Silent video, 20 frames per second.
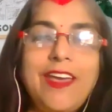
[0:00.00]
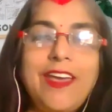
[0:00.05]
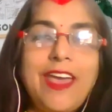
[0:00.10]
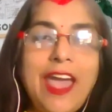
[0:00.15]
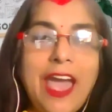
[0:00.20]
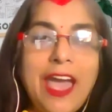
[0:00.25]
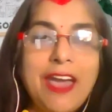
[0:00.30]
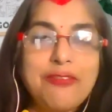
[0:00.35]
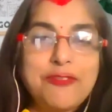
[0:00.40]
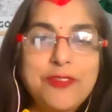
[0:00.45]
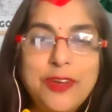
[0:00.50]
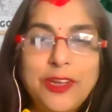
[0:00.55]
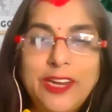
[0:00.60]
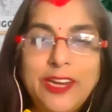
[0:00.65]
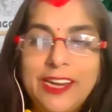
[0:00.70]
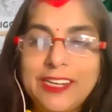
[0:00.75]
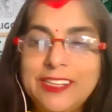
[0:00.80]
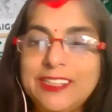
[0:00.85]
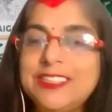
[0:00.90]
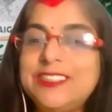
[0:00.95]
Have you all
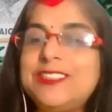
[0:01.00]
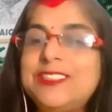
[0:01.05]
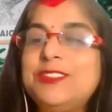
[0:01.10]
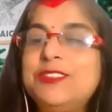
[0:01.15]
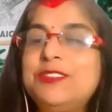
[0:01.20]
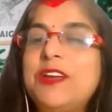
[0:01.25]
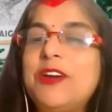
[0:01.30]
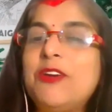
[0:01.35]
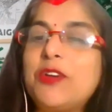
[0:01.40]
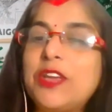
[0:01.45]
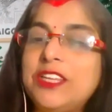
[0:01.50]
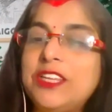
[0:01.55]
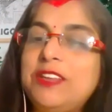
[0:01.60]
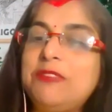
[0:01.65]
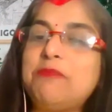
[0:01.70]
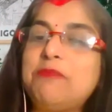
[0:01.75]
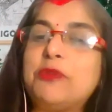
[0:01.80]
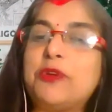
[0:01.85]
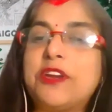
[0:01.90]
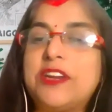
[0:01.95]
understood? Okay,
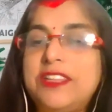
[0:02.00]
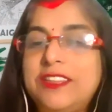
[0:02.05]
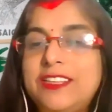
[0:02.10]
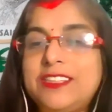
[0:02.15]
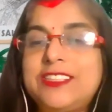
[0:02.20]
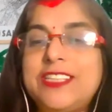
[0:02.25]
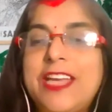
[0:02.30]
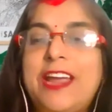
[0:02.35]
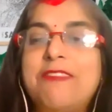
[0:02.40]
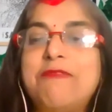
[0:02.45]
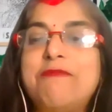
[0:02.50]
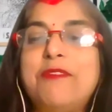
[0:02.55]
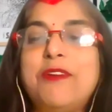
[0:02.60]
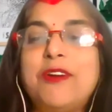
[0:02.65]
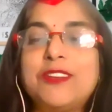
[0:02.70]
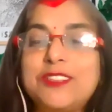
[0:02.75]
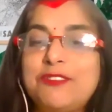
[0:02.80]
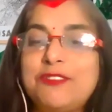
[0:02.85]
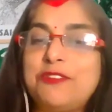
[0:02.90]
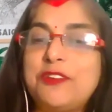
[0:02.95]
then put it in the chat
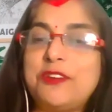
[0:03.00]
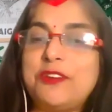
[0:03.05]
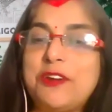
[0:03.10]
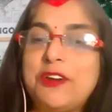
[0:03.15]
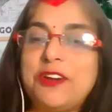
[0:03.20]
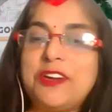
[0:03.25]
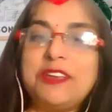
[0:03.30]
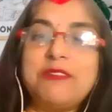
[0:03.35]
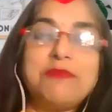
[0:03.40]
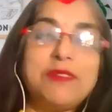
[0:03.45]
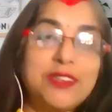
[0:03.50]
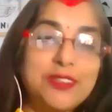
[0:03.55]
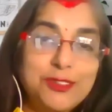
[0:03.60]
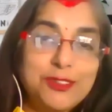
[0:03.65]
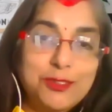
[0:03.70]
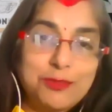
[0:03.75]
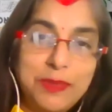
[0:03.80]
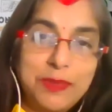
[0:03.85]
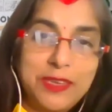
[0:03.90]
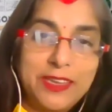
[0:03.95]
box if you're not able
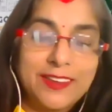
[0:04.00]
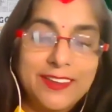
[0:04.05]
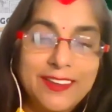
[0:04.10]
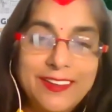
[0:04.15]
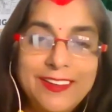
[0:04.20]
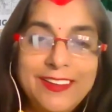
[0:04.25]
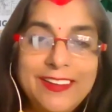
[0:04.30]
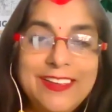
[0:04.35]
to speak.